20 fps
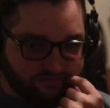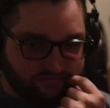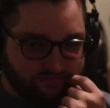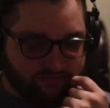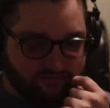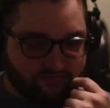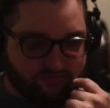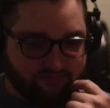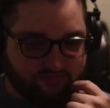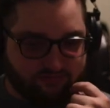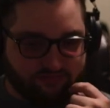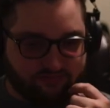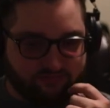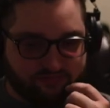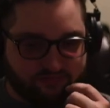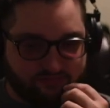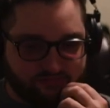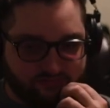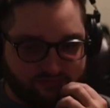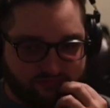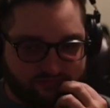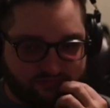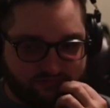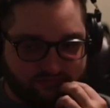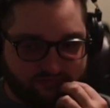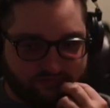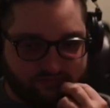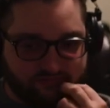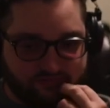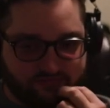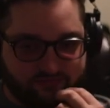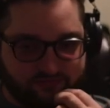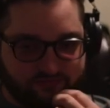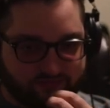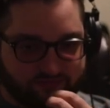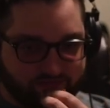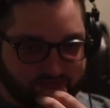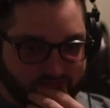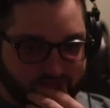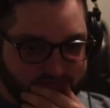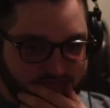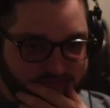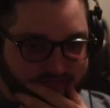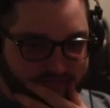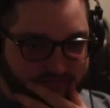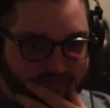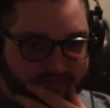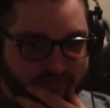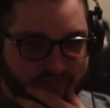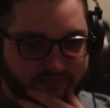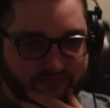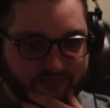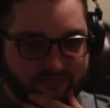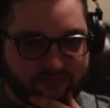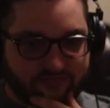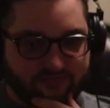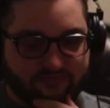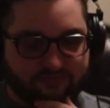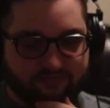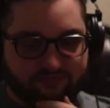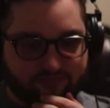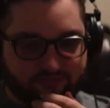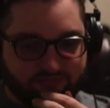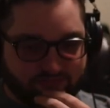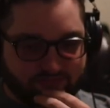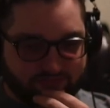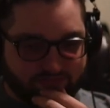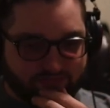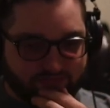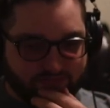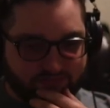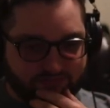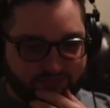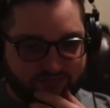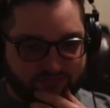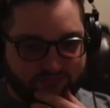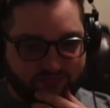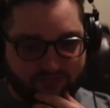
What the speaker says: Suicide Squad. I don't think they kill Enchantress.